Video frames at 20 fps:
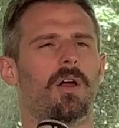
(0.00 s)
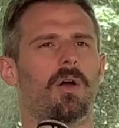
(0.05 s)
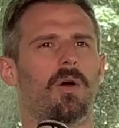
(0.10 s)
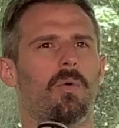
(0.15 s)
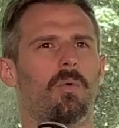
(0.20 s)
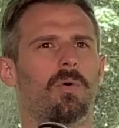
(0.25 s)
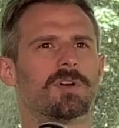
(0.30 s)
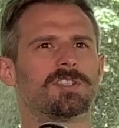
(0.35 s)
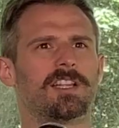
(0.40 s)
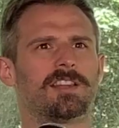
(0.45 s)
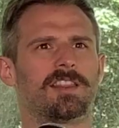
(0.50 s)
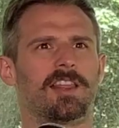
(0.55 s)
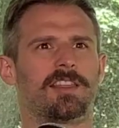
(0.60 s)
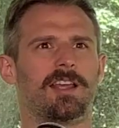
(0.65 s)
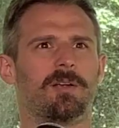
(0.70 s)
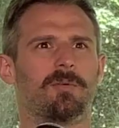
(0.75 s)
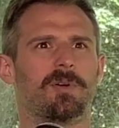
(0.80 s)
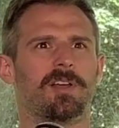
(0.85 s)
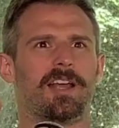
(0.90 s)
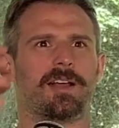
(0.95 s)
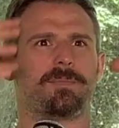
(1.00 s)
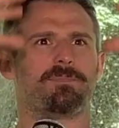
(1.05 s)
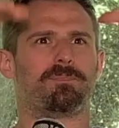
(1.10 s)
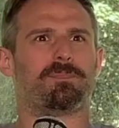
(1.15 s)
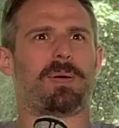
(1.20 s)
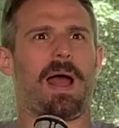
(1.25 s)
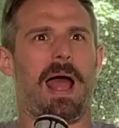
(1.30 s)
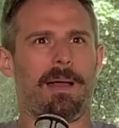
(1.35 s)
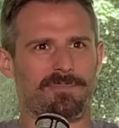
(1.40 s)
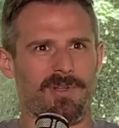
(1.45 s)
Good. Wasn't it the thing where he like
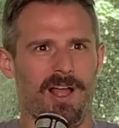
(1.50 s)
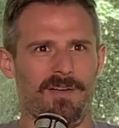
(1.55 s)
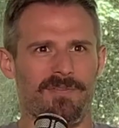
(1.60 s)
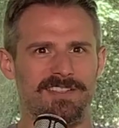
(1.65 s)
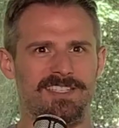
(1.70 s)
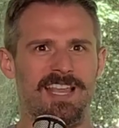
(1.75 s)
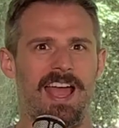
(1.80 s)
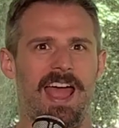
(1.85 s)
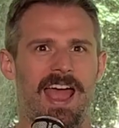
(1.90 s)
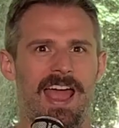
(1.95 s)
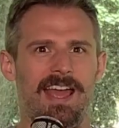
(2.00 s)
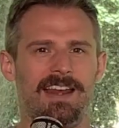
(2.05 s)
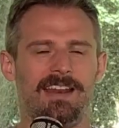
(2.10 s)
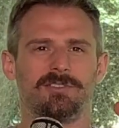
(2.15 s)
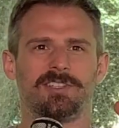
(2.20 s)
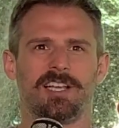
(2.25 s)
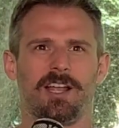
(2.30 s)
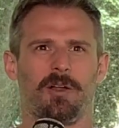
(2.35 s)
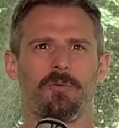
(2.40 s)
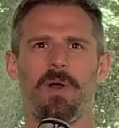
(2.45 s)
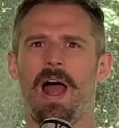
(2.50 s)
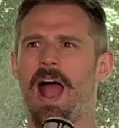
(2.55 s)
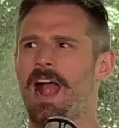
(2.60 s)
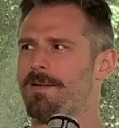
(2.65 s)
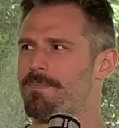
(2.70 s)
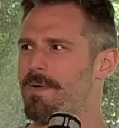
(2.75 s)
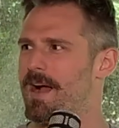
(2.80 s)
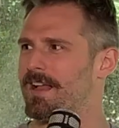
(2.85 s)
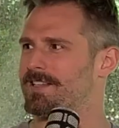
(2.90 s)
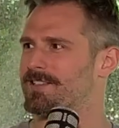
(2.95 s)
popped off his head? It was like yeah. a rock
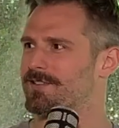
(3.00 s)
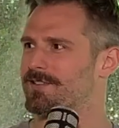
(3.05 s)
monster.